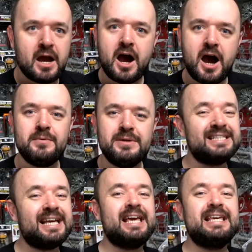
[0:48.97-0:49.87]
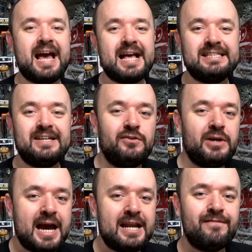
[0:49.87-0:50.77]
I would say yes. If you
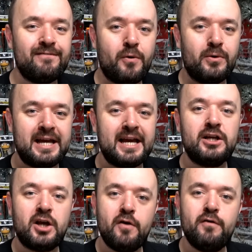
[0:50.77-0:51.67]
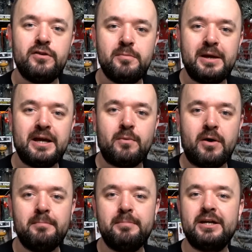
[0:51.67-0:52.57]
can afford it, go for the bigger
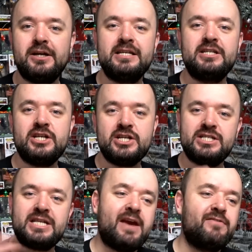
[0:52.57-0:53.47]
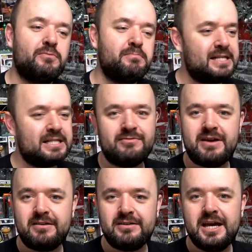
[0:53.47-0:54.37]
one because it just saves you messing
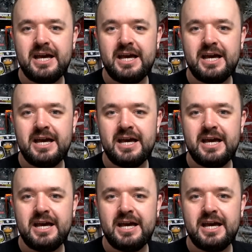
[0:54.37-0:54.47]
around,